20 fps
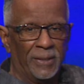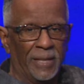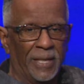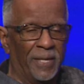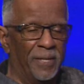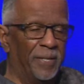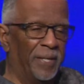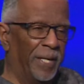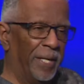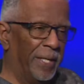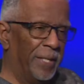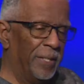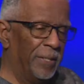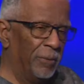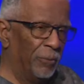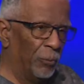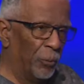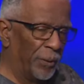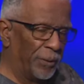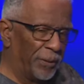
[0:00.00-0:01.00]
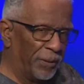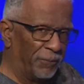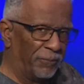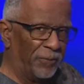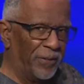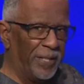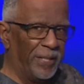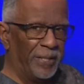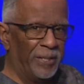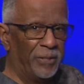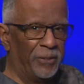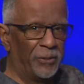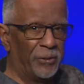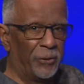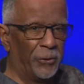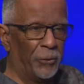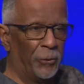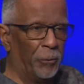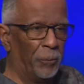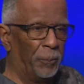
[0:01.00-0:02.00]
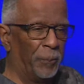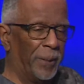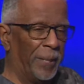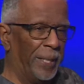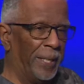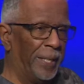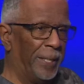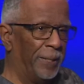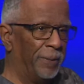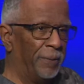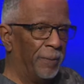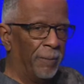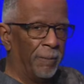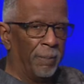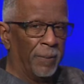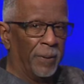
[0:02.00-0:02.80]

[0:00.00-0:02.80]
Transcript: And then with the feeding tube and